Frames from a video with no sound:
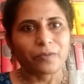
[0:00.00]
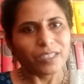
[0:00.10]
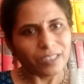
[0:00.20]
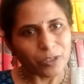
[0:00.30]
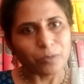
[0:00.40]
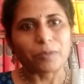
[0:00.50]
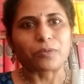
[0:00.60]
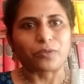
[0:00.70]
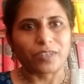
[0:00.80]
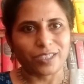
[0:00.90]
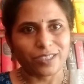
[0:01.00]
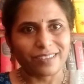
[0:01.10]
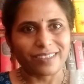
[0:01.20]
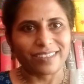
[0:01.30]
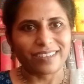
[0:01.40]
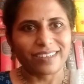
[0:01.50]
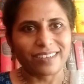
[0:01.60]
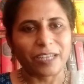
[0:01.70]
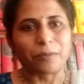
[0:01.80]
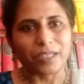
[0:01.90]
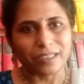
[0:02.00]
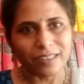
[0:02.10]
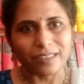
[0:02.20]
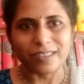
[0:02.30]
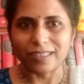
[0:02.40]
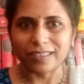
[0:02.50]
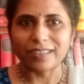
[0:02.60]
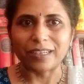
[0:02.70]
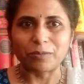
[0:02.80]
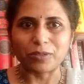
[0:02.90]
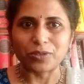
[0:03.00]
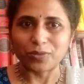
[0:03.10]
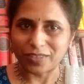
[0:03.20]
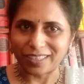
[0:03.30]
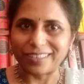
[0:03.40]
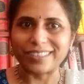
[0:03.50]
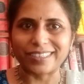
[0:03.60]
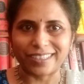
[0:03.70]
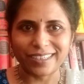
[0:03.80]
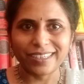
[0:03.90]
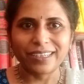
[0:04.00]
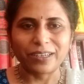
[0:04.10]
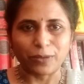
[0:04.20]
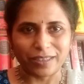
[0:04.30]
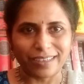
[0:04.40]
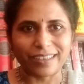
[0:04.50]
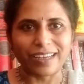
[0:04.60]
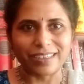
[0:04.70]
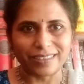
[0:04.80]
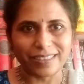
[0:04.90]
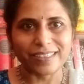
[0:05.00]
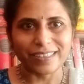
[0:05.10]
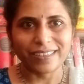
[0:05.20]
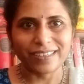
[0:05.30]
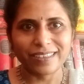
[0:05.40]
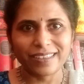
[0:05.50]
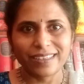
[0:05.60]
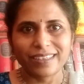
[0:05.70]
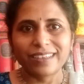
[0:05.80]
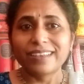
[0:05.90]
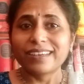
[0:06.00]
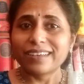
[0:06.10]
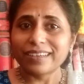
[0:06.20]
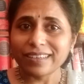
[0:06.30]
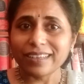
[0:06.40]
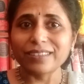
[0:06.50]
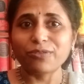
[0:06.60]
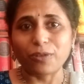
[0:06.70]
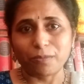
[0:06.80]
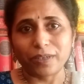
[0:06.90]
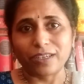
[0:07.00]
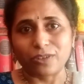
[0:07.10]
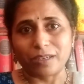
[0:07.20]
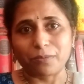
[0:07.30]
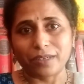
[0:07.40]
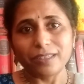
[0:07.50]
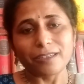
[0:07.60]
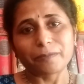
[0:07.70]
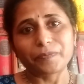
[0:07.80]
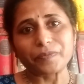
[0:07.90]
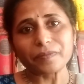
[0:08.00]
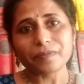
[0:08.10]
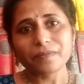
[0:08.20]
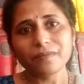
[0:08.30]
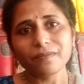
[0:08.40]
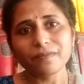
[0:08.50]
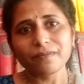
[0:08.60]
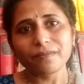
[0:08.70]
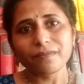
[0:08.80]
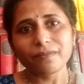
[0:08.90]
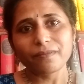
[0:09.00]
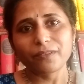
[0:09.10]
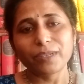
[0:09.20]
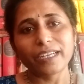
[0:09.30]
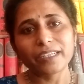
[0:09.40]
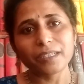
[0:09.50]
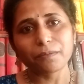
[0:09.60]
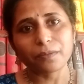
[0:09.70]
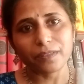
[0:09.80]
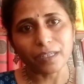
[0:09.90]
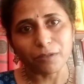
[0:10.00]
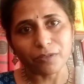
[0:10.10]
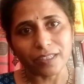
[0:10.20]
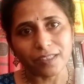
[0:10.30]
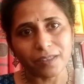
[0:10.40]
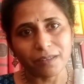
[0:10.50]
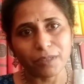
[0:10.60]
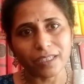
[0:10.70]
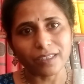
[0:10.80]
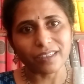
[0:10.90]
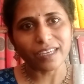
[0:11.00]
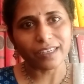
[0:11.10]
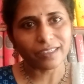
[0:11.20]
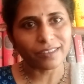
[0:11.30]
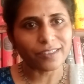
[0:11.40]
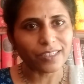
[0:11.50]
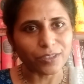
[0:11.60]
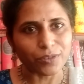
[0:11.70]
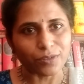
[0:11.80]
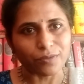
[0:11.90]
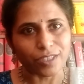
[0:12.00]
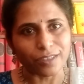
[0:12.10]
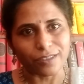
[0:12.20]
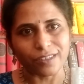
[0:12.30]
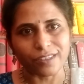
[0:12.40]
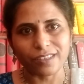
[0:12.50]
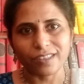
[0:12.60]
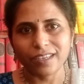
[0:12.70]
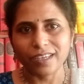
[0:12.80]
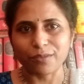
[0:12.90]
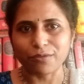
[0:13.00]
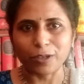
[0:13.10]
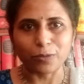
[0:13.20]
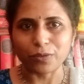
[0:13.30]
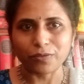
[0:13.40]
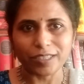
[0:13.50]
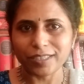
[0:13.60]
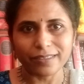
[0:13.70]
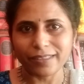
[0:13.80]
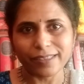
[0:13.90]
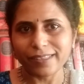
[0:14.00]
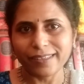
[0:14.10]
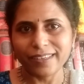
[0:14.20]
We need to be professional and maintain a certain element of dignity with our clients. Another faux pas on our part, we'll end up, some of us, making character sketches of judges and fellow professionals.